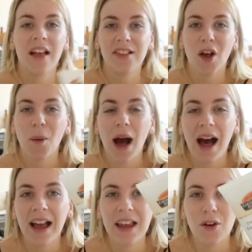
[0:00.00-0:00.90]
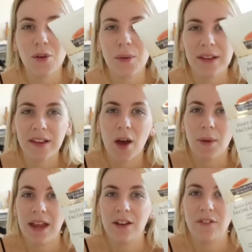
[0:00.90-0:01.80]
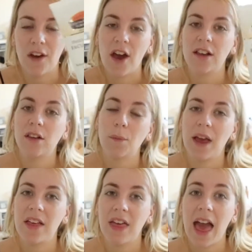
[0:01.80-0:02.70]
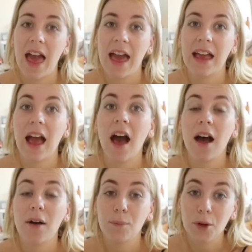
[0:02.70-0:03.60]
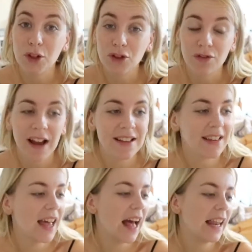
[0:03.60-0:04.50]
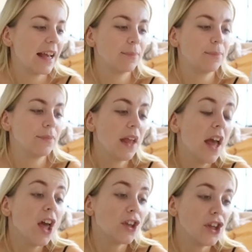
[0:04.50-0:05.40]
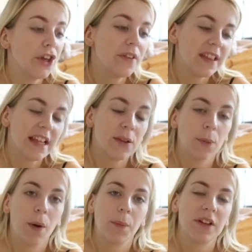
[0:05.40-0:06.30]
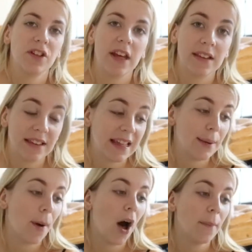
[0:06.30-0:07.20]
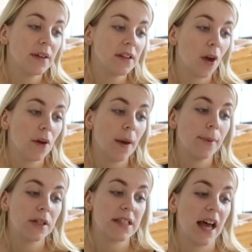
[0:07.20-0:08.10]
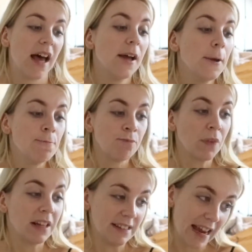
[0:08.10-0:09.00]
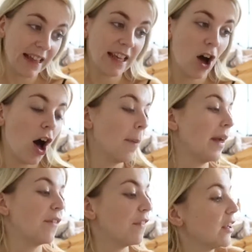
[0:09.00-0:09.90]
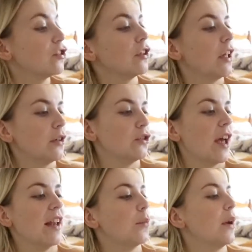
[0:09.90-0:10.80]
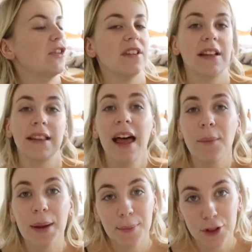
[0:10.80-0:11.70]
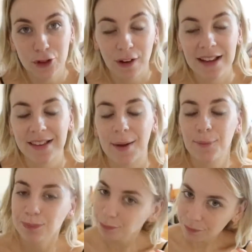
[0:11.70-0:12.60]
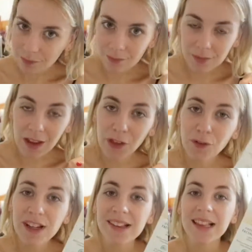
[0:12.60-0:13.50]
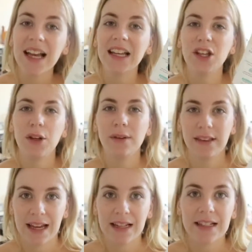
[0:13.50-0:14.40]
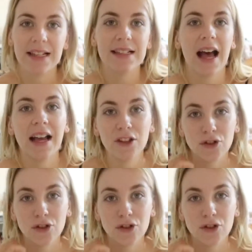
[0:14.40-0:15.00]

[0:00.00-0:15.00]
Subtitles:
So I always go in first with a moisturizer, and I use this one, which is the Palmer's Cocoa Butter Daily Calming Facial Lotion, which is a lightweight moisturizer. The reason that I use this is I